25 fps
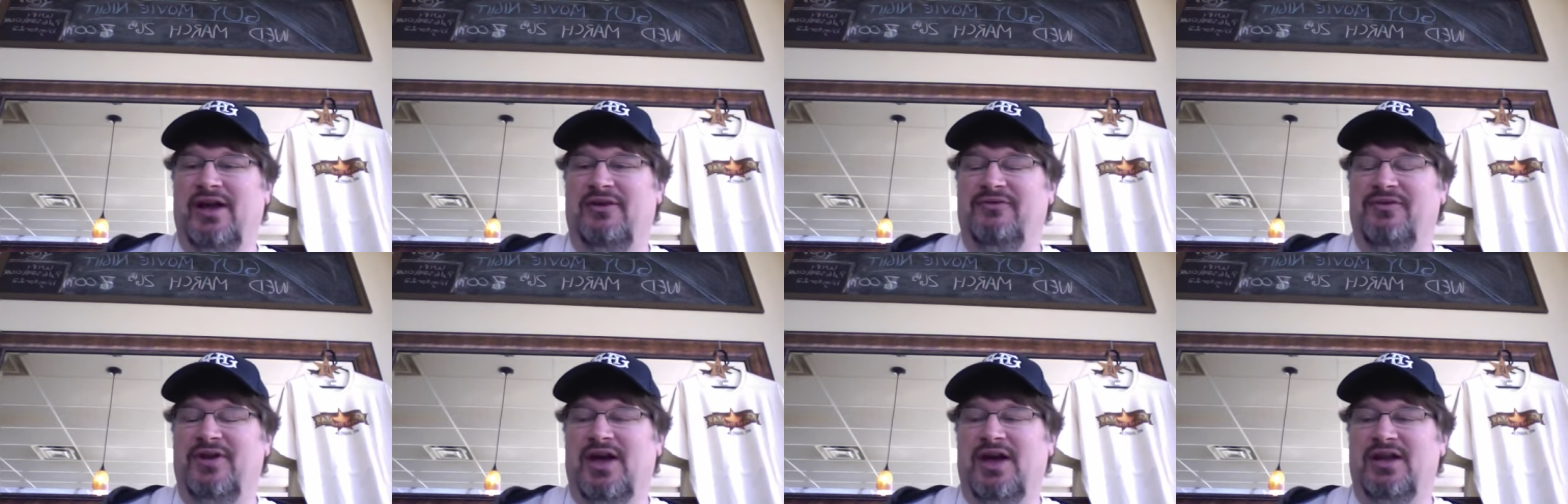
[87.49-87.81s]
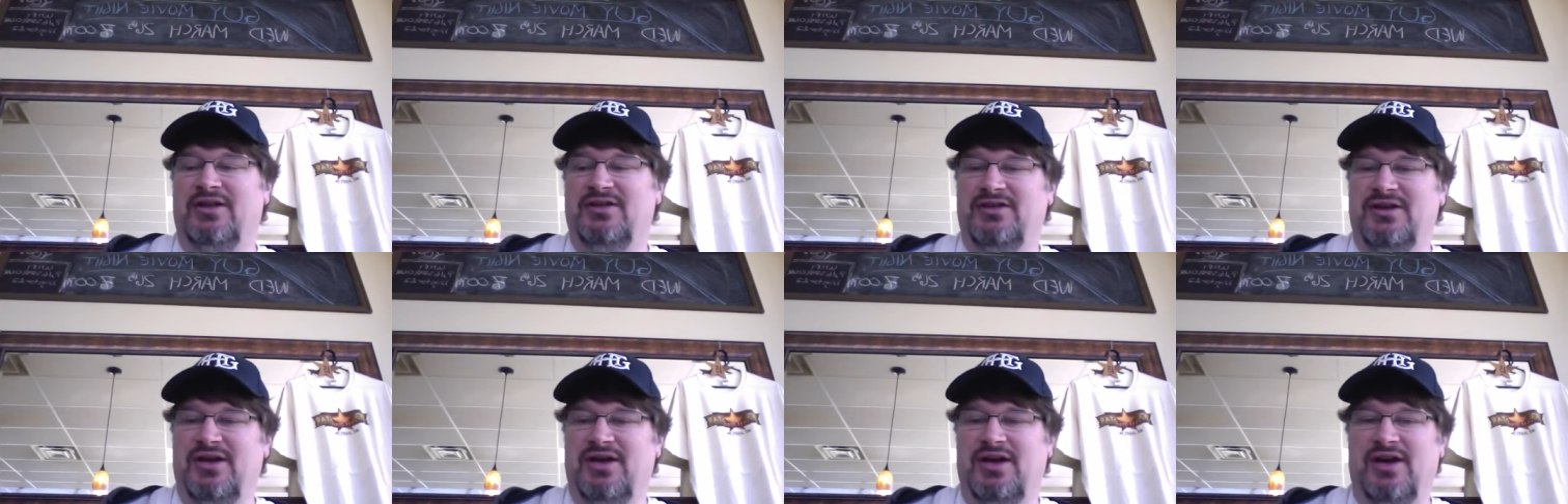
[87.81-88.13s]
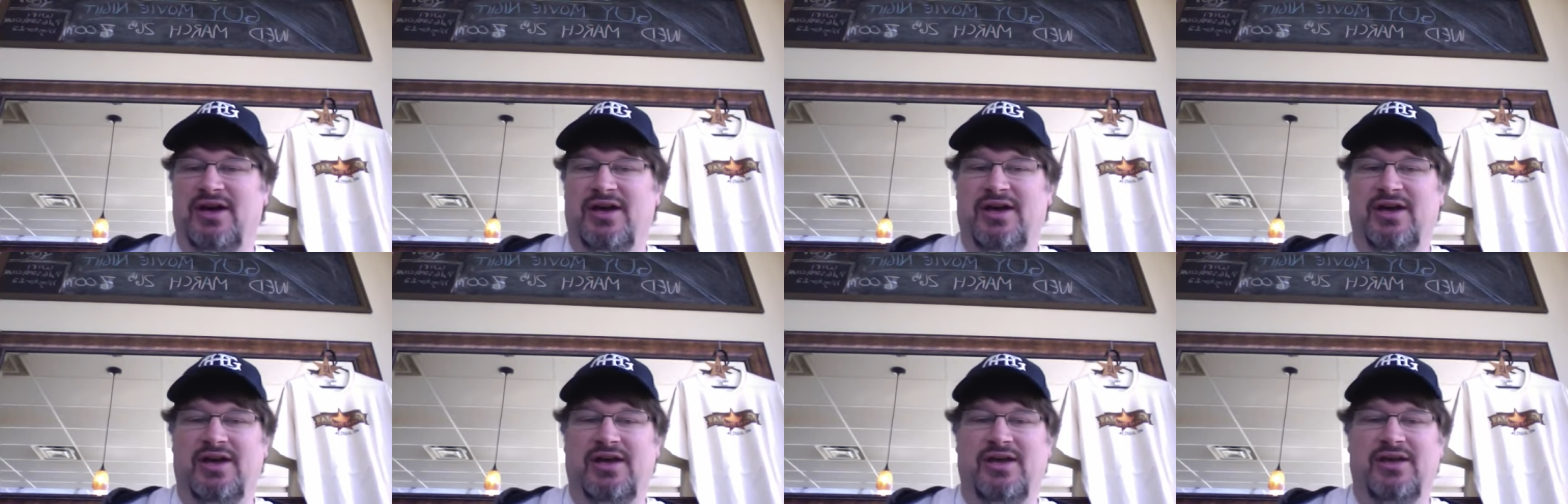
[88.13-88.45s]
I've got
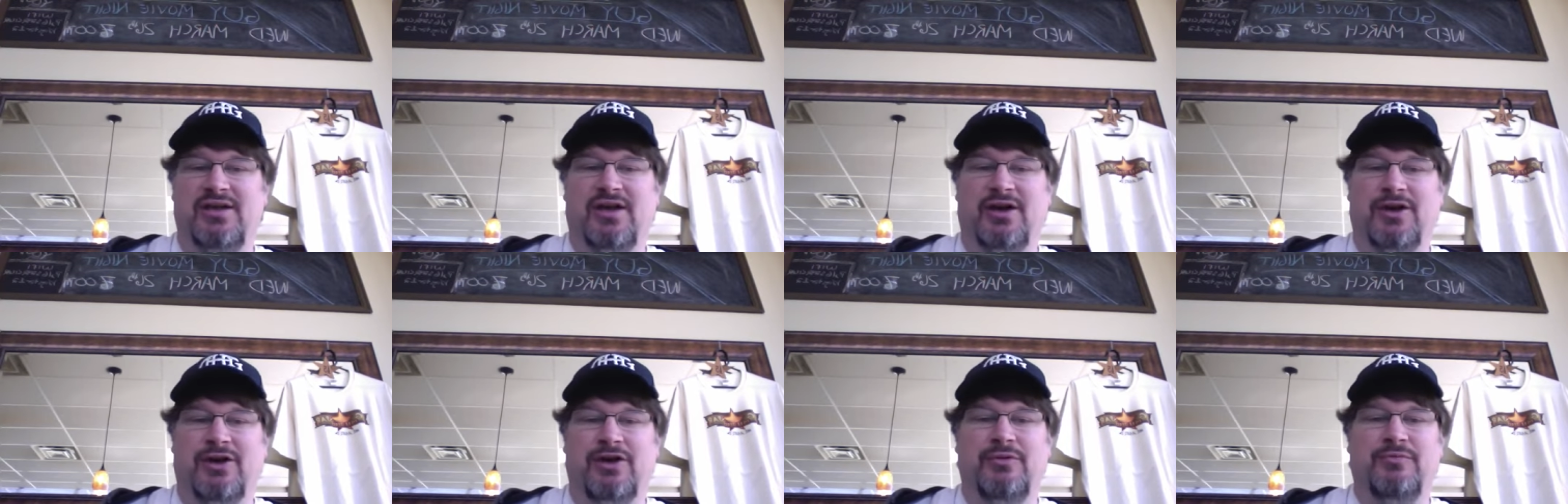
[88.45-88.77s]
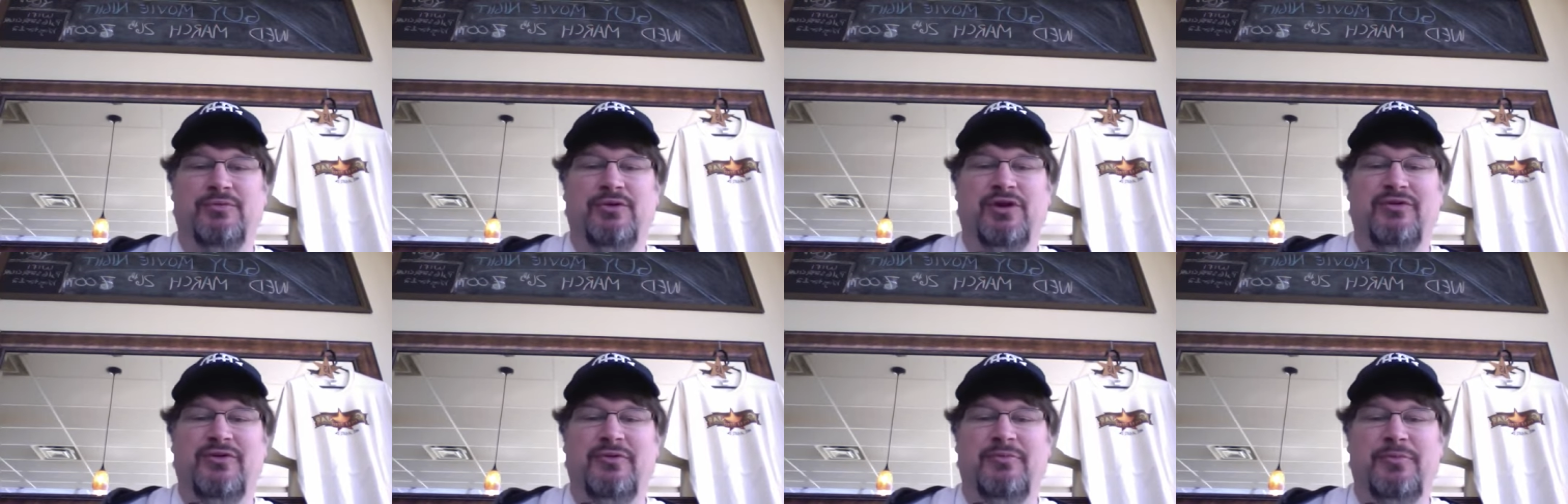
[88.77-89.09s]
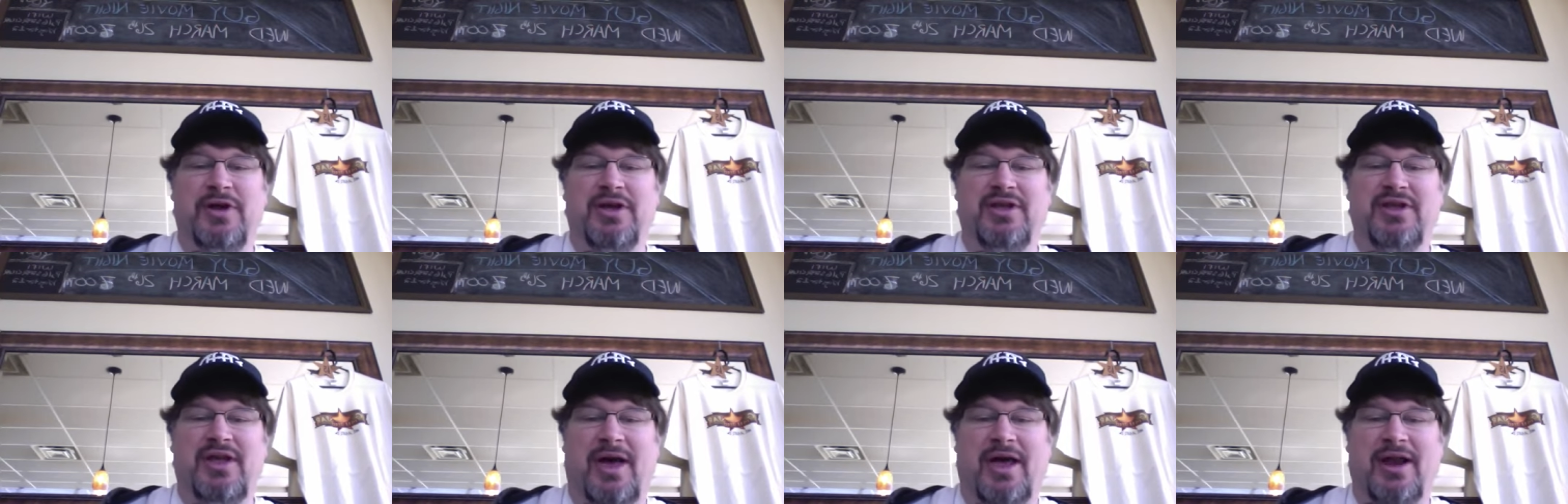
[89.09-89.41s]
uh, a good movie
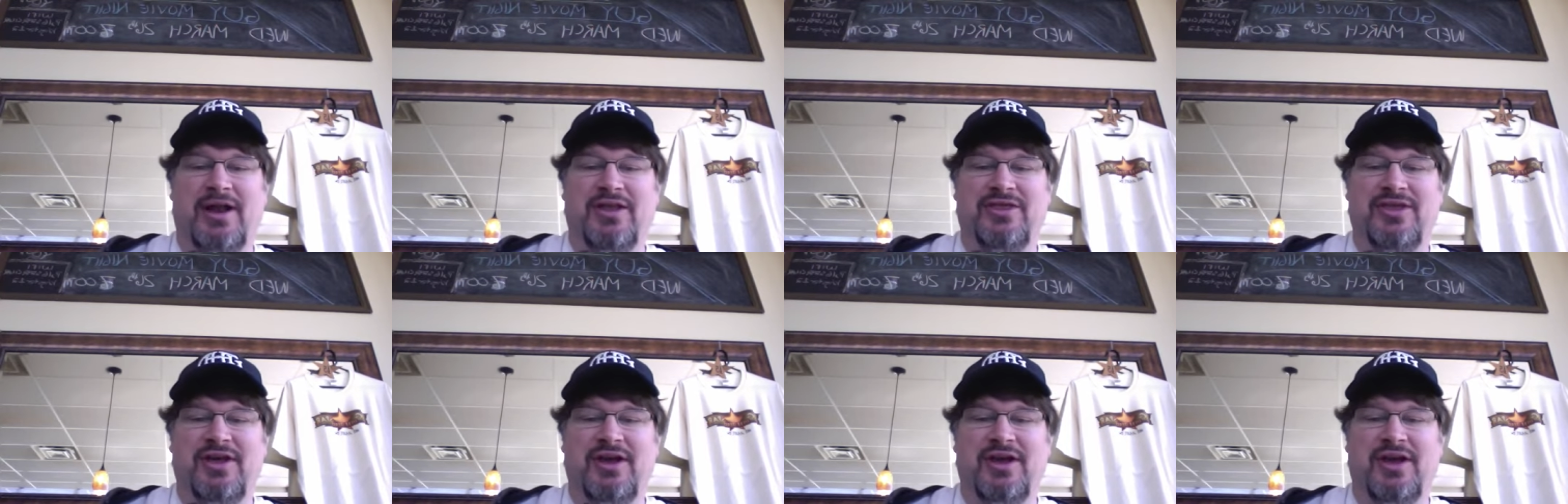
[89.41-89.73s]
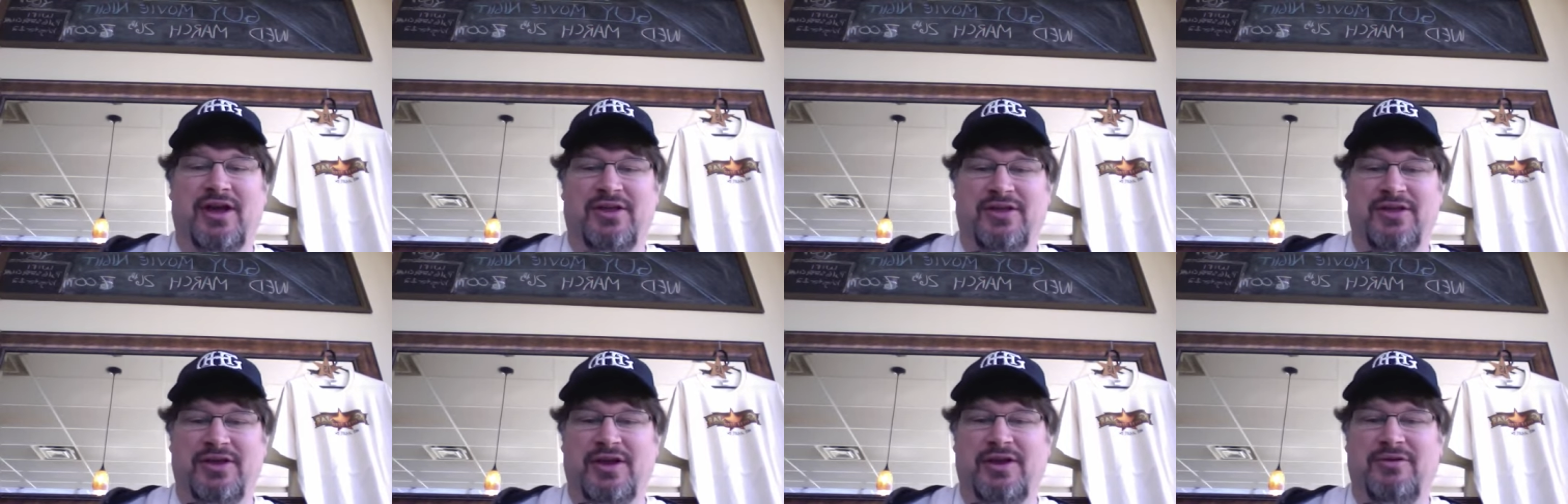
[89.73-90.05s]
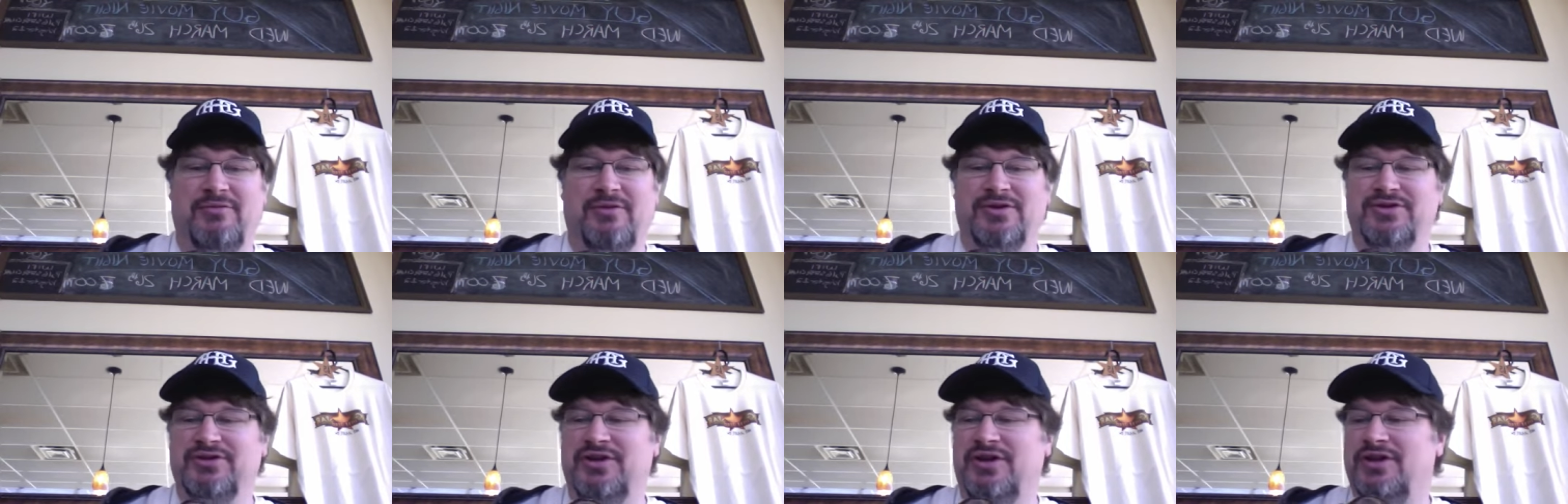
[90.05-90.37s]
picked out, I think. I think
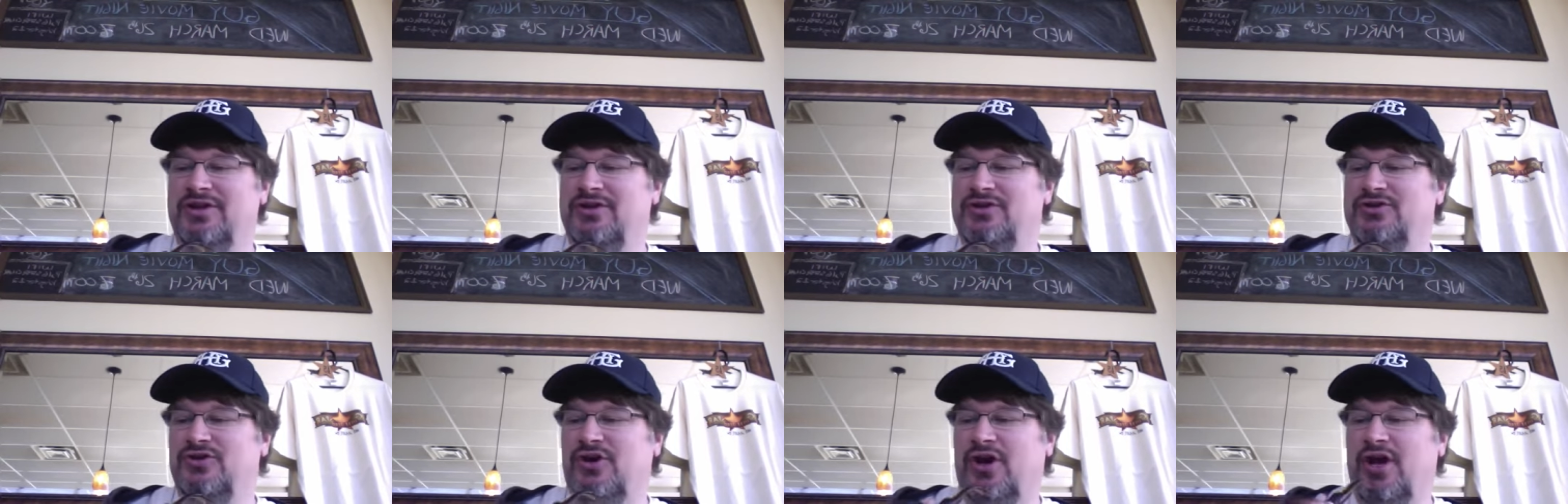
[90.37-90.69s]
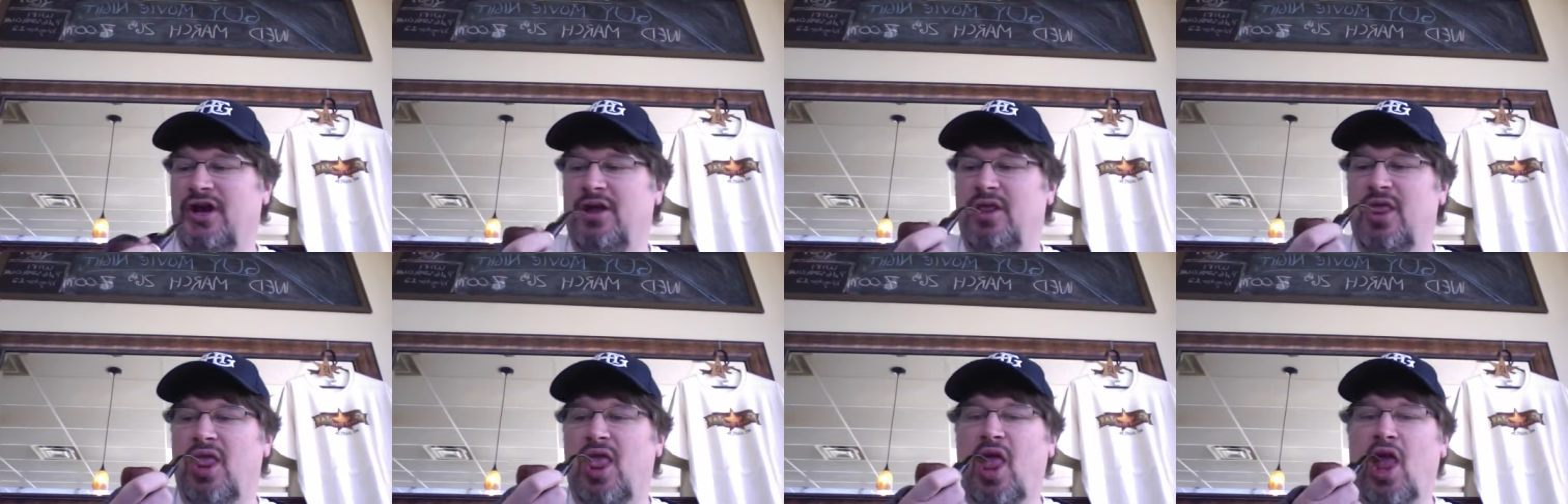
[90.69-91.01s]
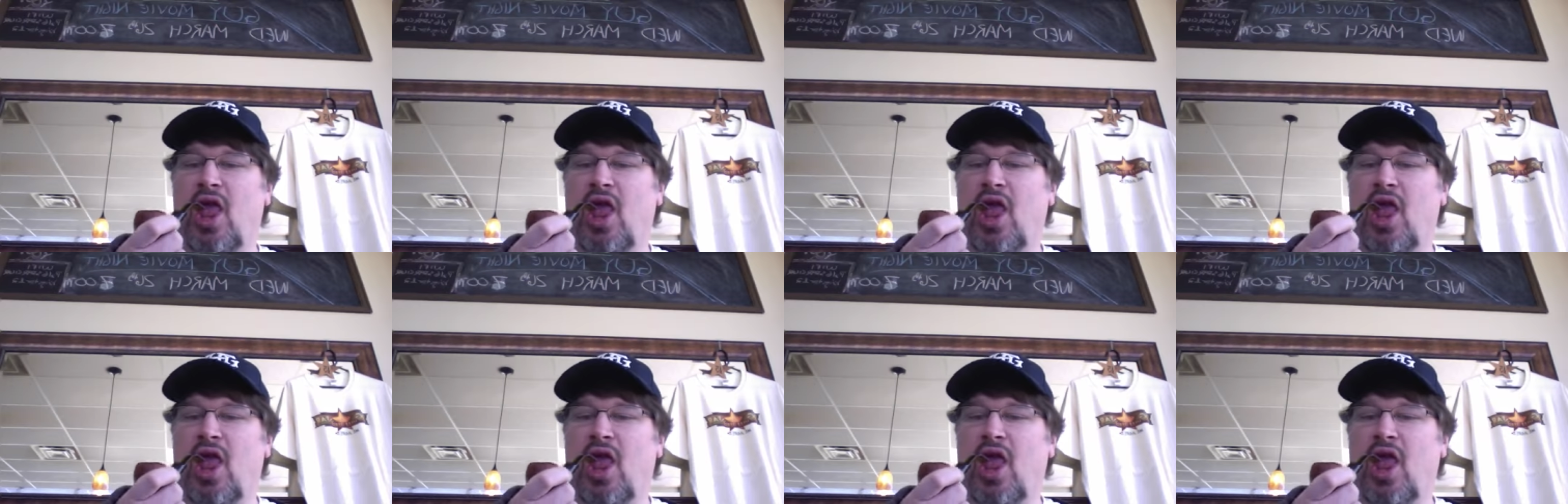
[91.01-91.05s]
everybody's going to enjoy it.